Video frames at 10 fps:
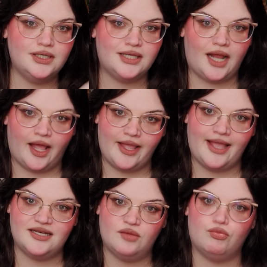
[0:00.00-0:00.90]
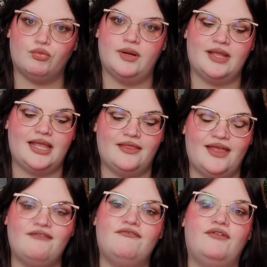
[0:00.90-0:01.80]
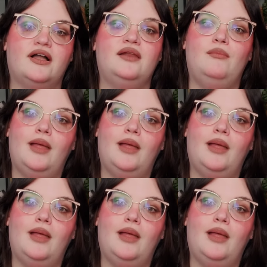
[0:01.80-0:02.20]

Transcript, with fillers: that I end up ringing that fucking